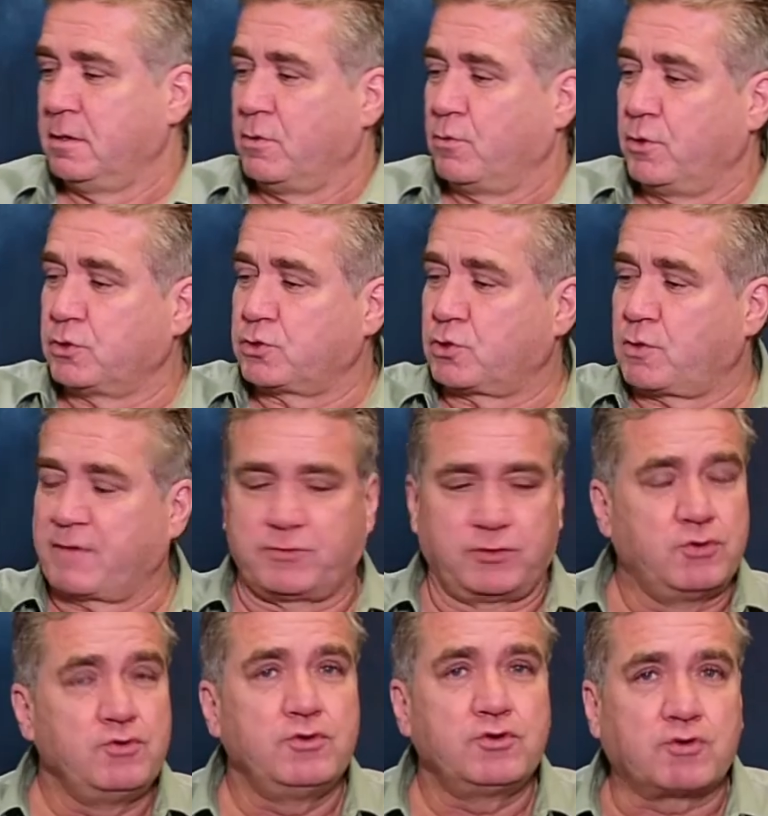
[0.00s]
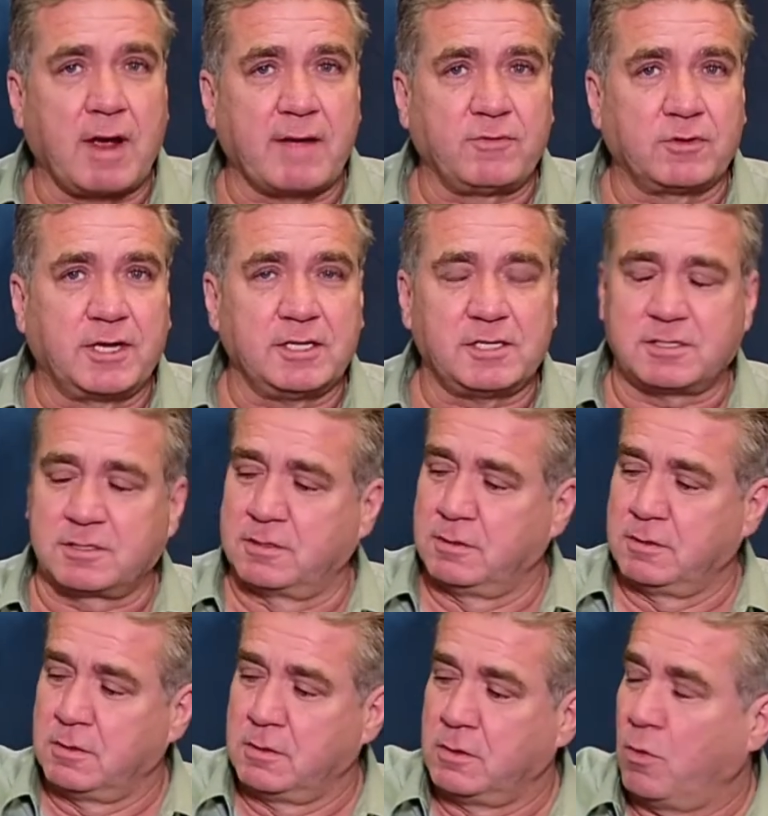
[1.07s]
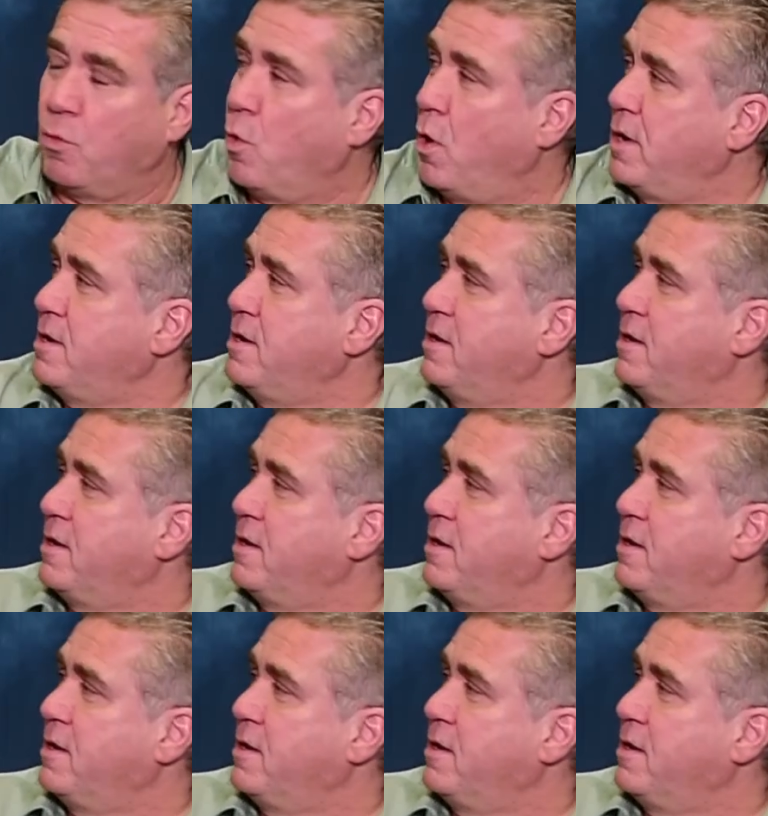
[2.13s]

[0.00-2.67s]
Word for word: We also have two new travel kits, one